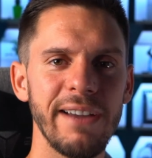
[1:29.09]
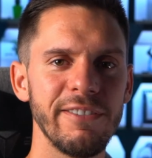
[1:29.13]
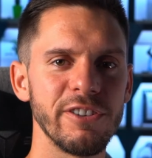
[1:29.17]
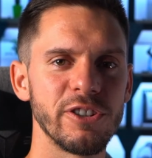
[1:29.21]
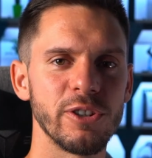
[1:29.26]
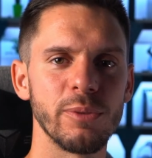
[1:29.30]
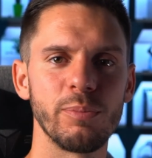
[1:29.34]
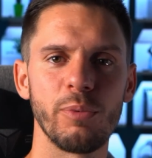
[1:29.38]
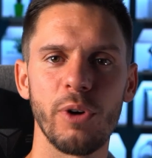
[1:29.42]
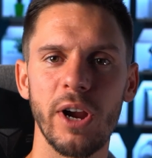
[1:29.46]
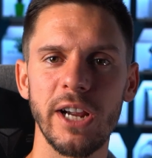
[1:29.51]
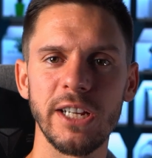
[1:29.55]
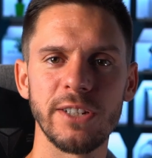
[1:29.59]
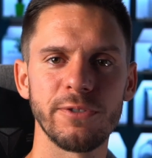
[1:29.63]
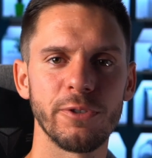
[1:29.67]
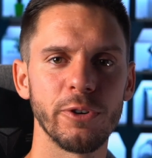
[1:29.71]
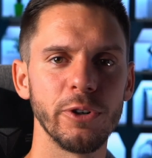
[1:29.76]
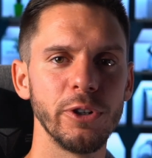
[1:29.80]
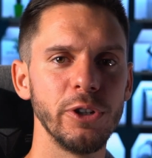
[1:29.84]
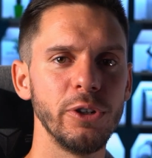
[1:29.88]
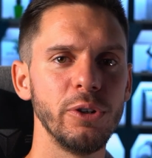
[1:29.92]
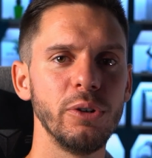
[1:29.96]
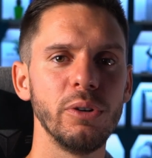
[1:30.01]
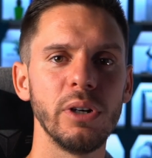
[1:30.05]
surprise for
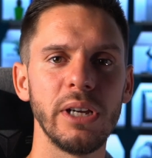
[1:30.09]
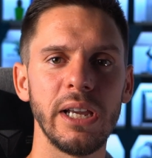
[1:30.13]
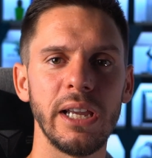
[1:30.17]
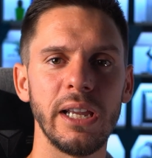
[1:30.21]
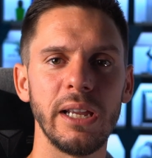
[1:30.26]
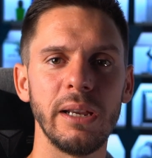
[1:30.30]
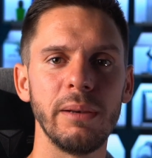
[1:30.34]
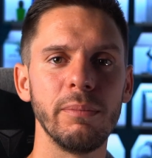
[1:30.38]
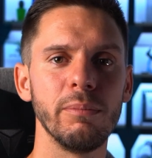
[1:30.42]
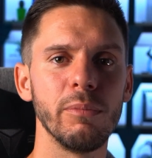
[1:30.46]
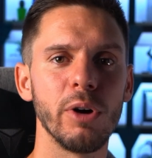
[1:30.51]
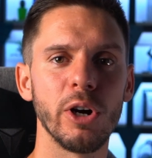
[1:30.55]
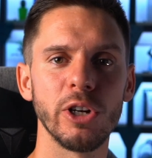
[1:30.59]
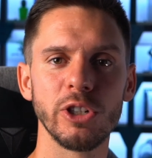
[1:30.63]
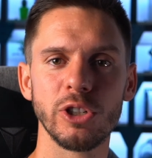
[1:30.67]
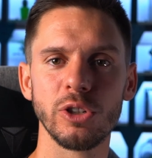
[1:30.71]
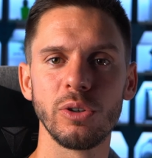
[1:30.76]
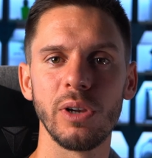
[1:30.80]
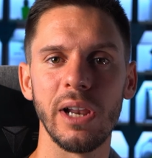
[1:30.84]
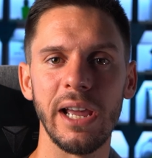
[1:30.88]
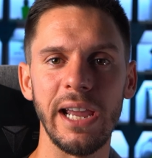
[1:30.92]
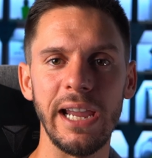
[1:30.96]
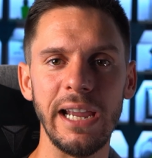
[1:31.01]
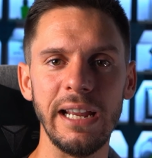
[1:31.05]
you in module
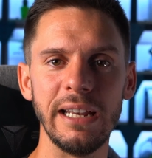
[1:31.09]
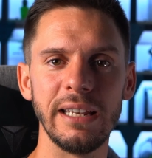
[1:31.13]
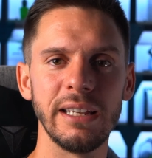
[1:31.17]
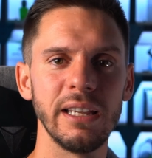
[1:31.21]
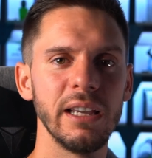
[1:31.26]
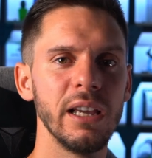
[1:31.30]
8.